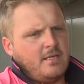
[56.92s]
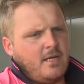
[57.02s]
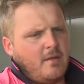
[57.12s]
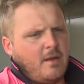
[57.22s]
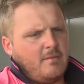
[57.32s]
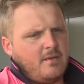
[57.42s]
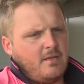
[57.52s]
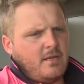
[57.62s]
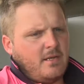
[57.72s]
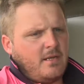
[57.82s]

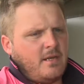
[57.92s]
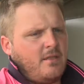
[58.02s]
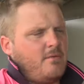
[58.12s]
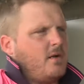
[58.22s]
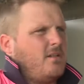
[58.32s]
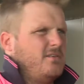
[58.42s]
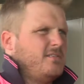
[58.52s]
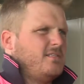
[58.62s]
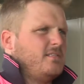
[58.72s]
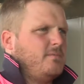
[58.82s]
maybe another one
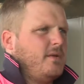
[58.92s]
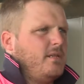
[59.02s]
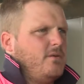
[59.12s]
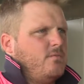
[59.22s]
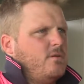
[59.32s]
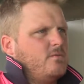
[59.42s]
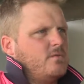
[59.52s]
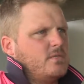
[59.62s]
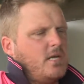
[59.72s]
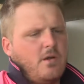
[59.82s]
closer, just depending on
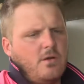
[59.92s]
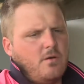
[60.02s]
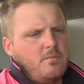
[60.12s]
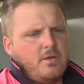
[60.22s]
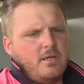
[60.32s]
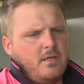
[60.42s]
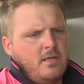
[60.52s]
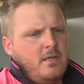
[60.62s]
what's going on. But